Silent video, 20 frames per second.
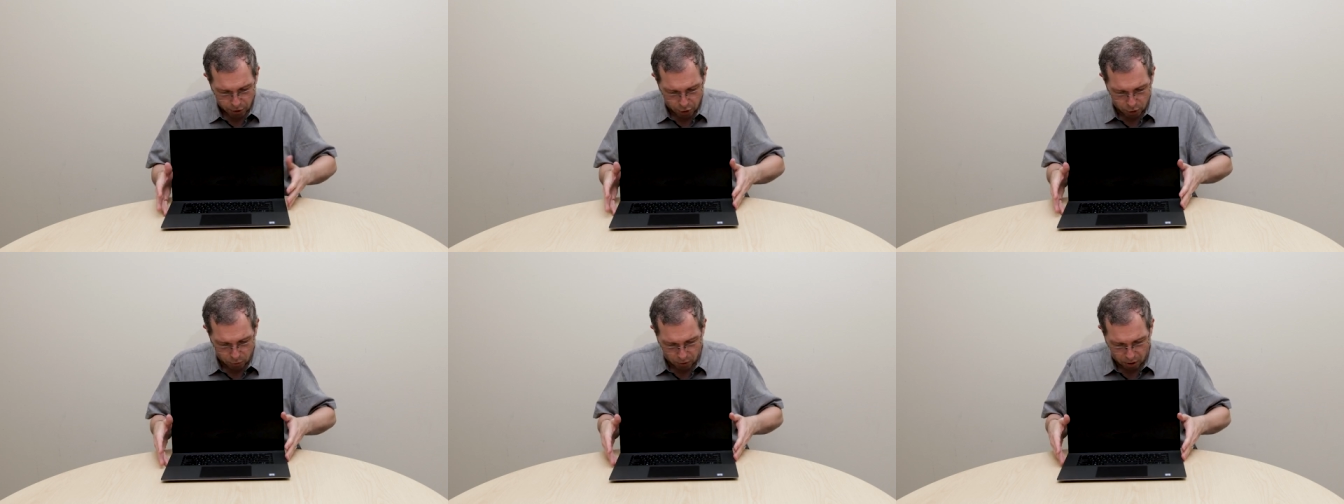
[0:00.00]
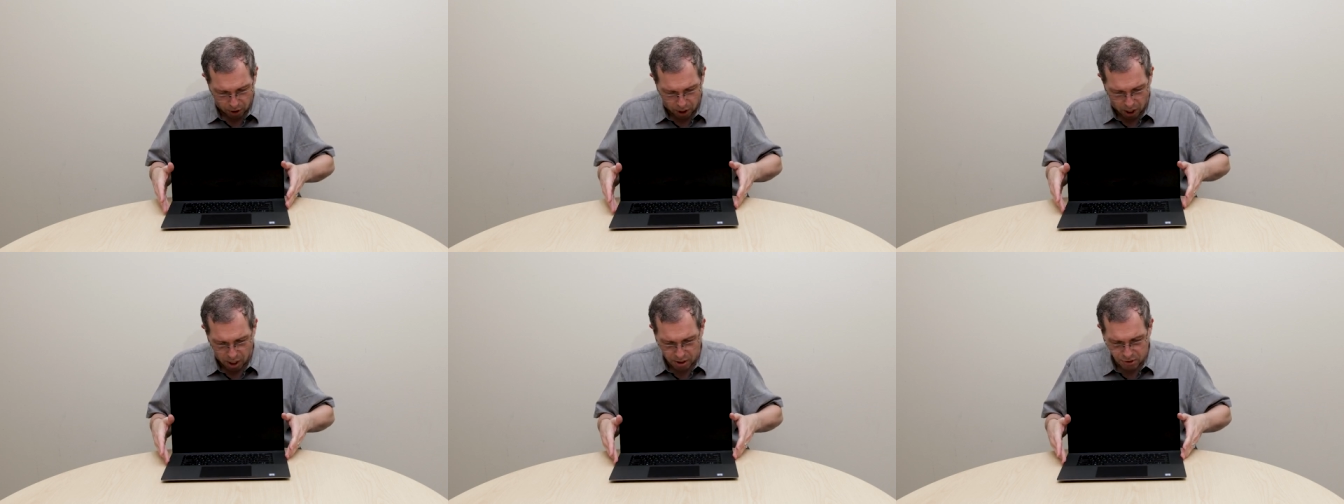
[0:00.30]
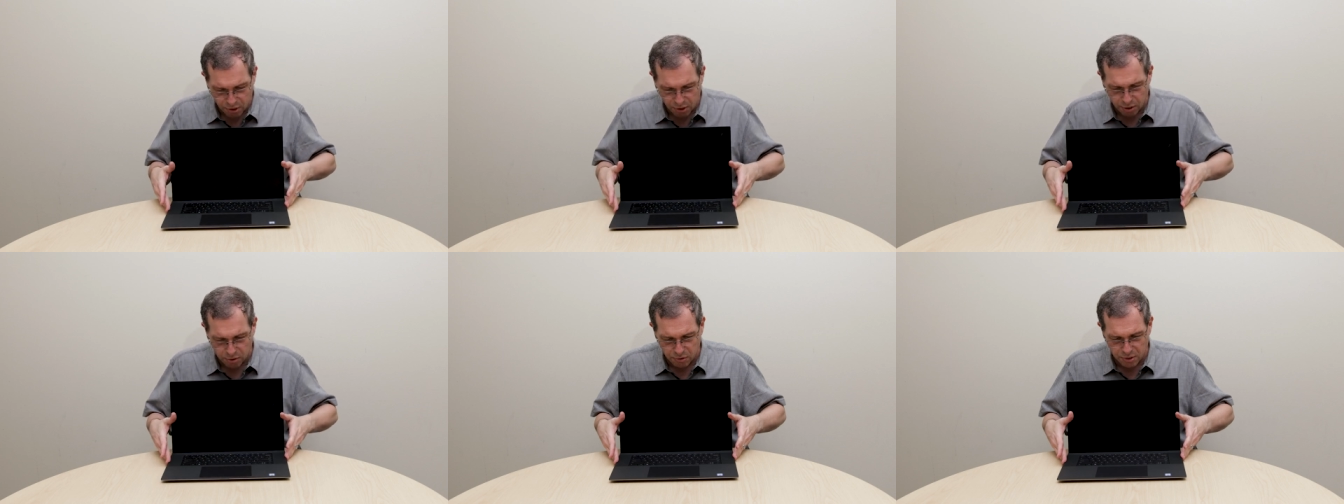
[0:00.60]
You will
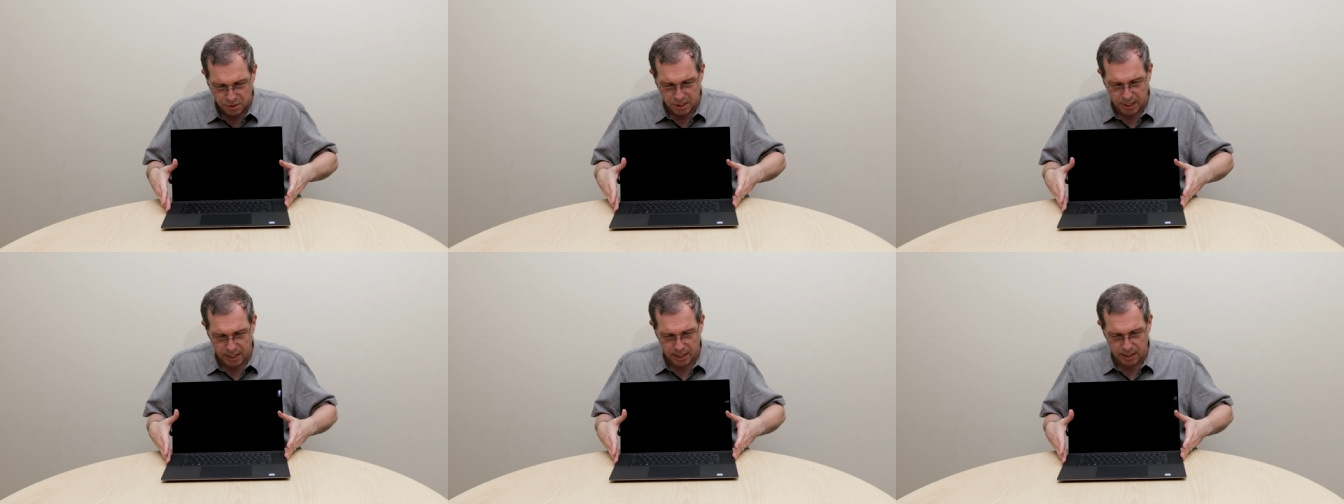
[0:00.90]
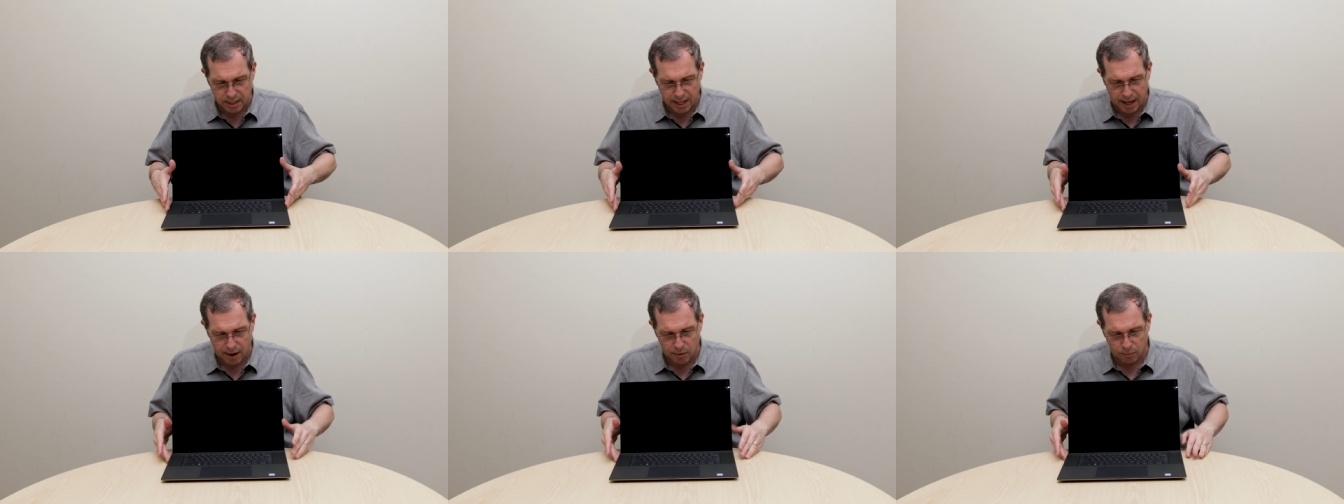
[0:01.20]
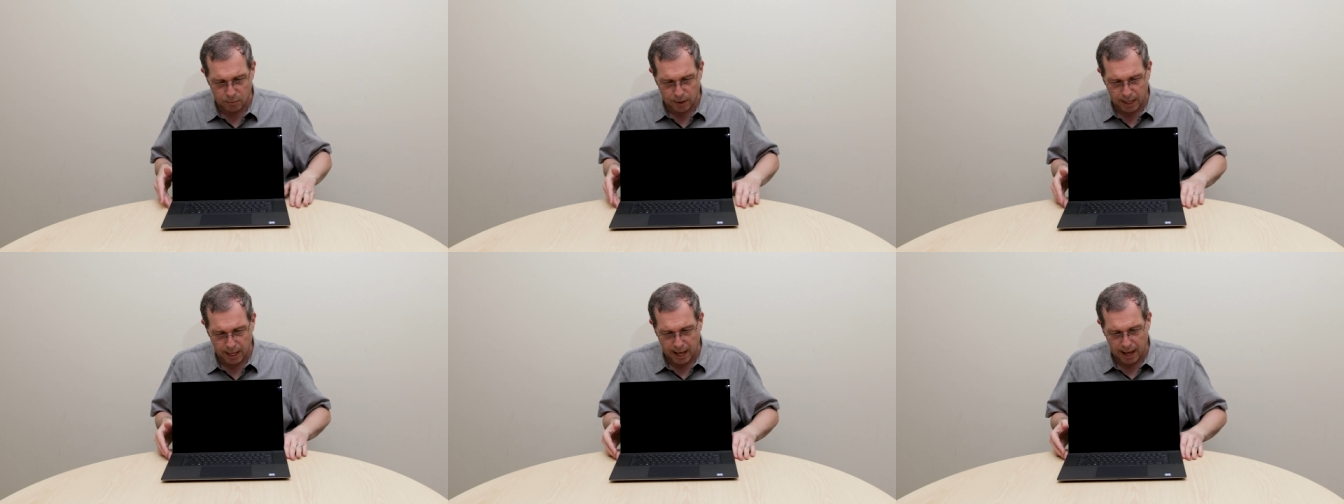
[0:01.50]
also see
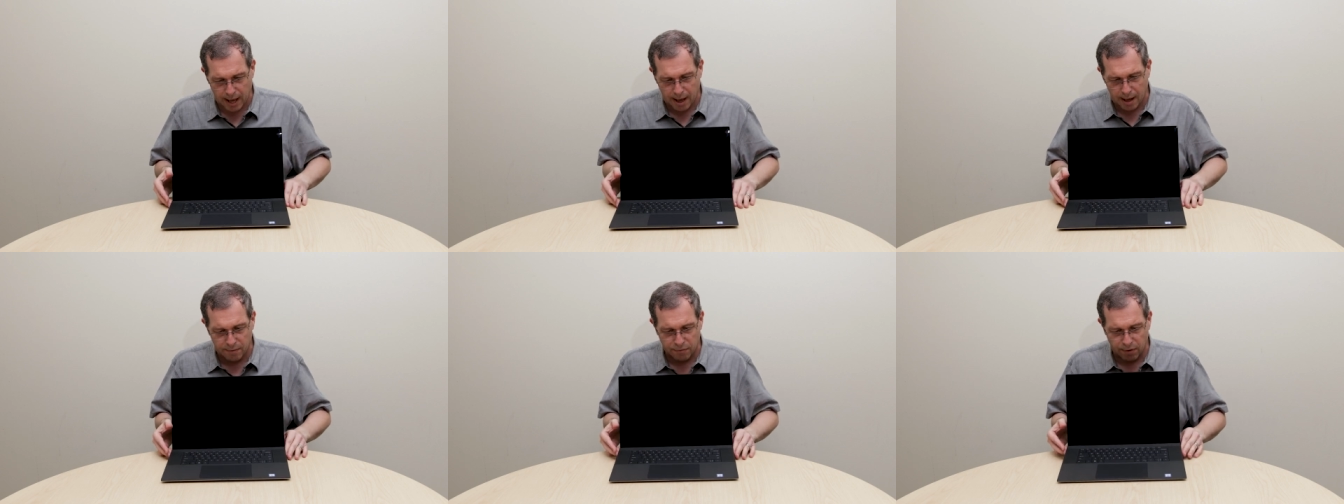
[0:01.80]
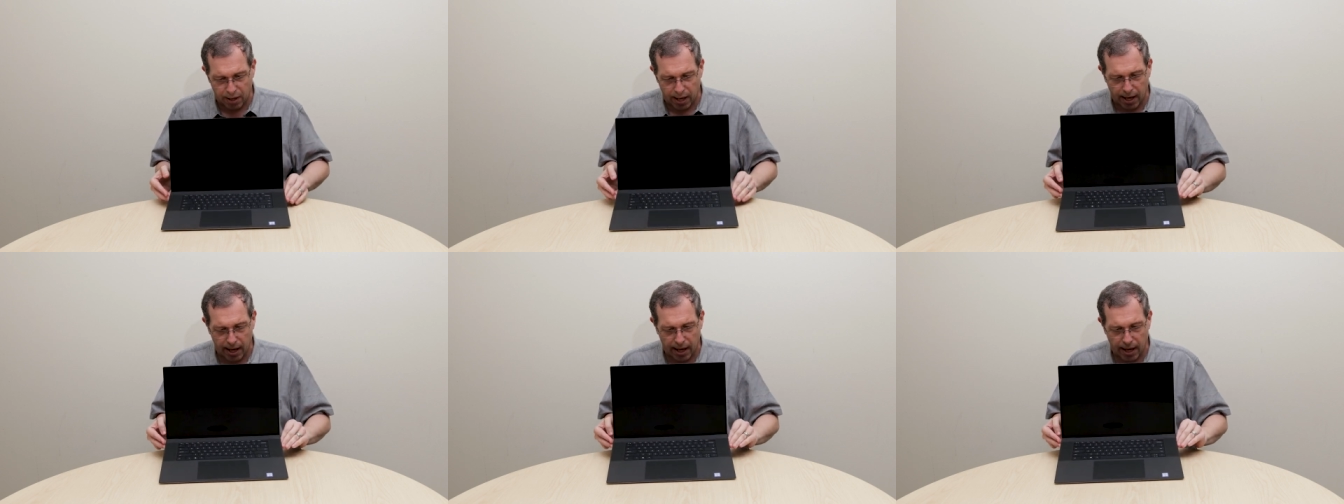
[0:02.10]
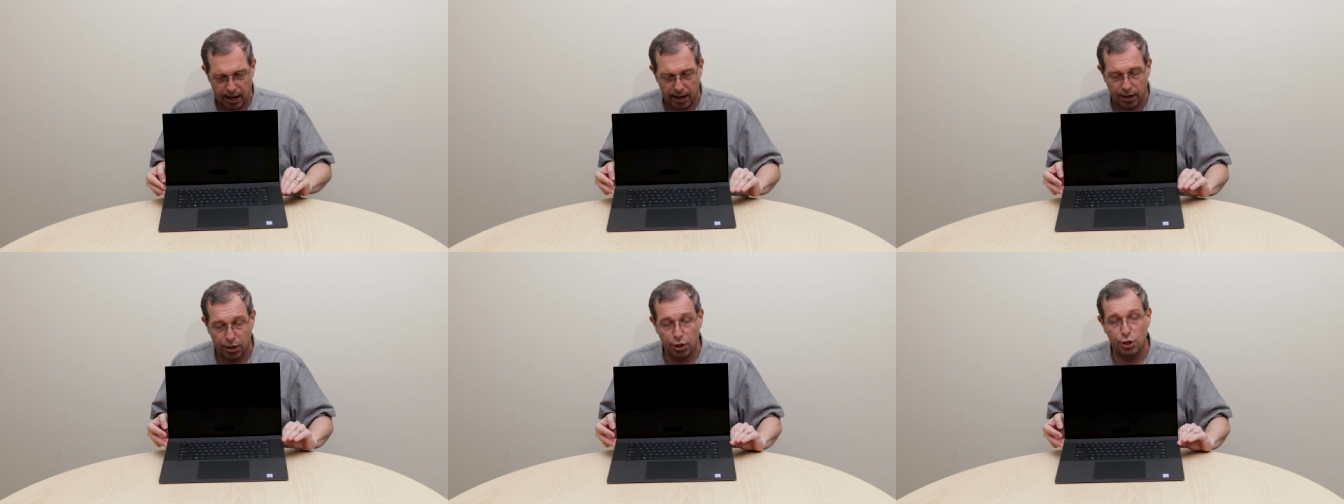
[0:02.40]
that we have
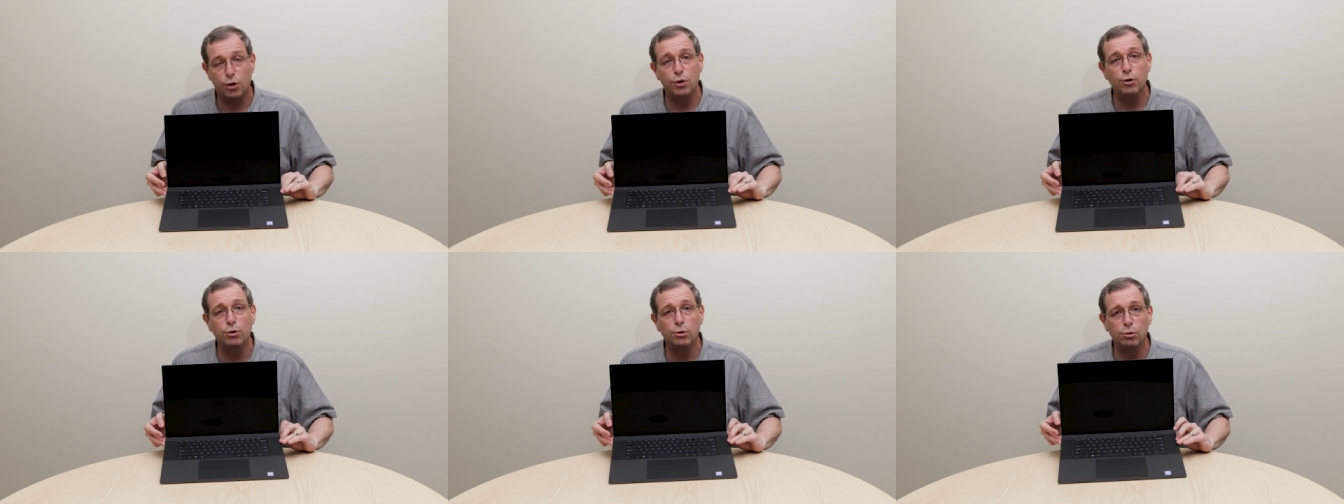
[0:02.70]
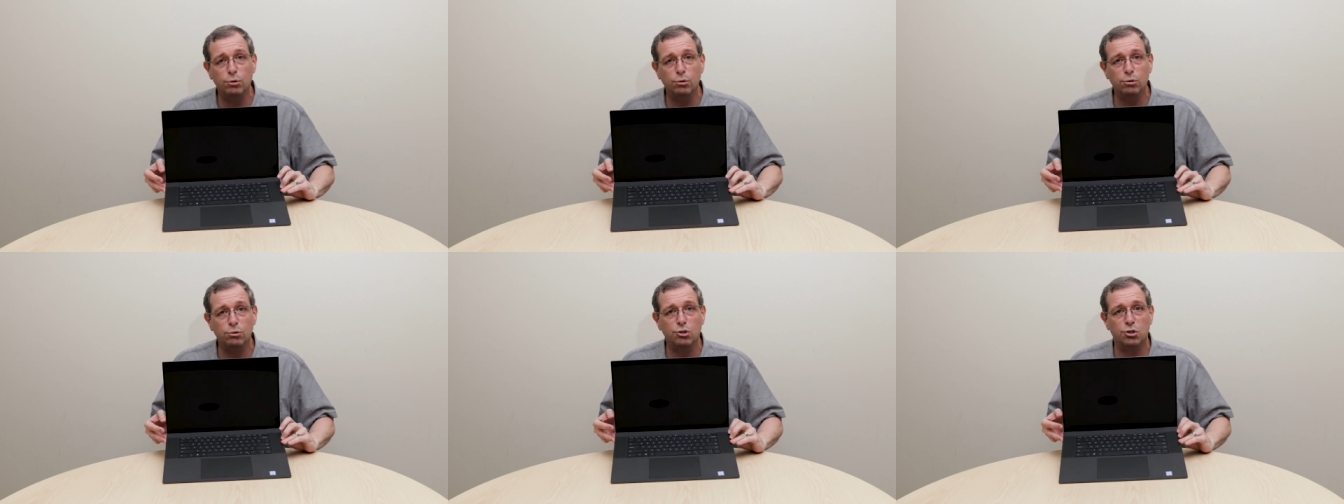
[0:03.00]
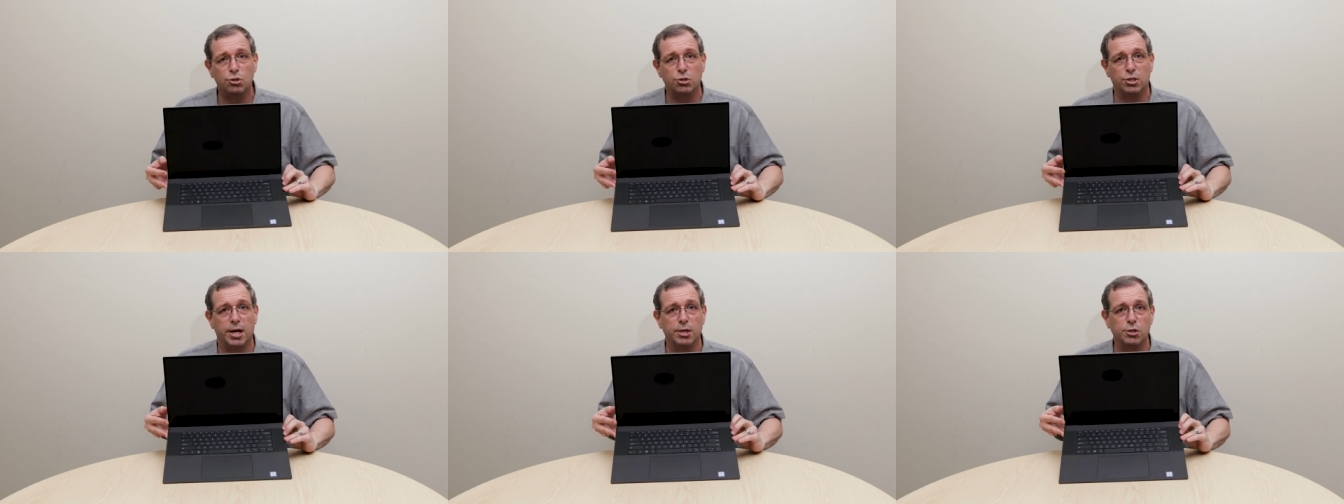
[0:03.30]
a
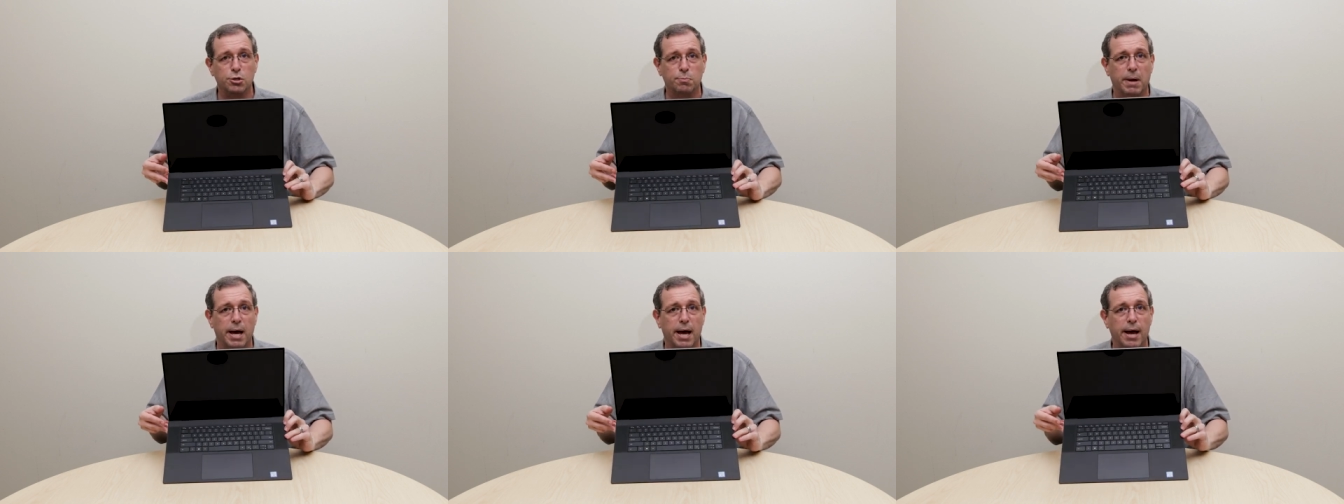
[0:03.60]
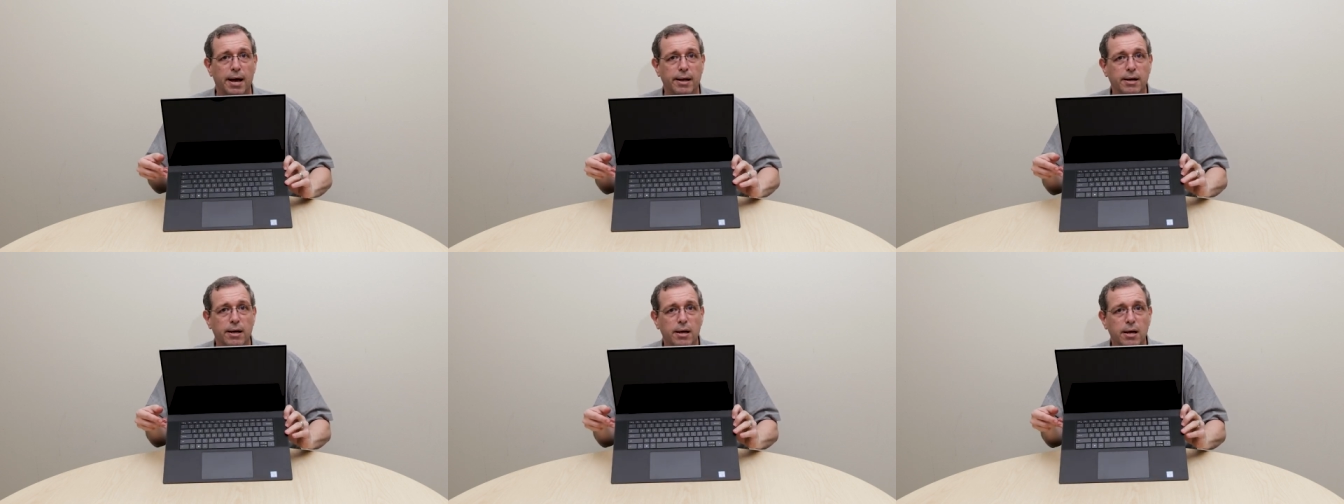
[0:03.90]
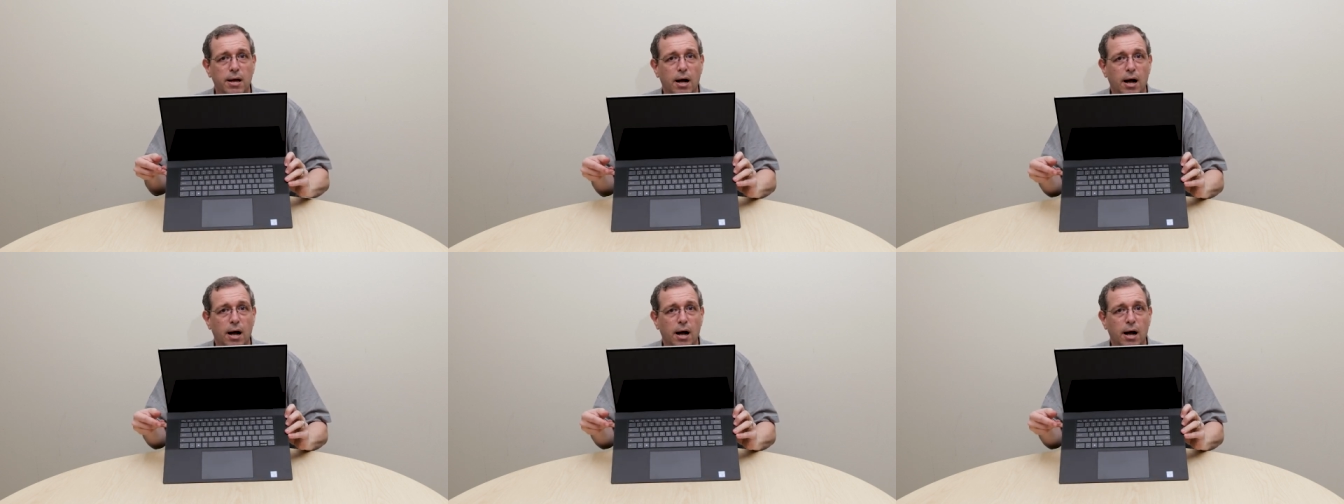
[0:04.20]
huge touchpad